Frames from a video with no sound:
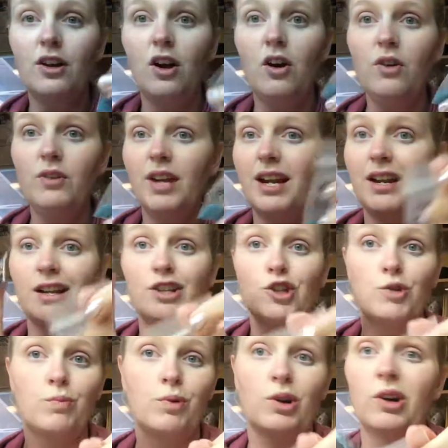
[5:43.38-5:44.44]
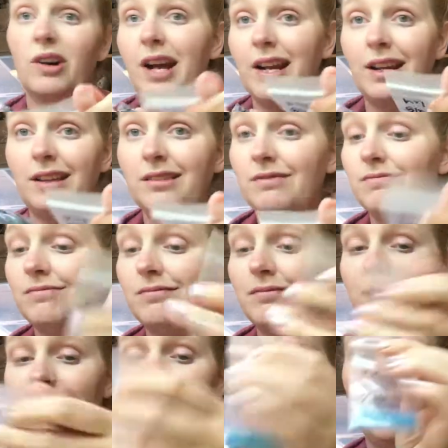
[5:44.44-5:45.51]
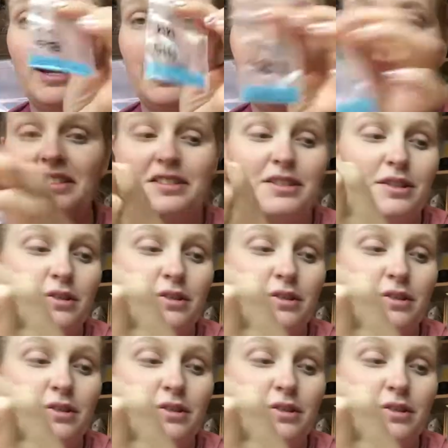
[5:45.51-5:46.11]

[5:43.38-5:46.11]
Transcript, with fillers: code and I just pour it right in. And this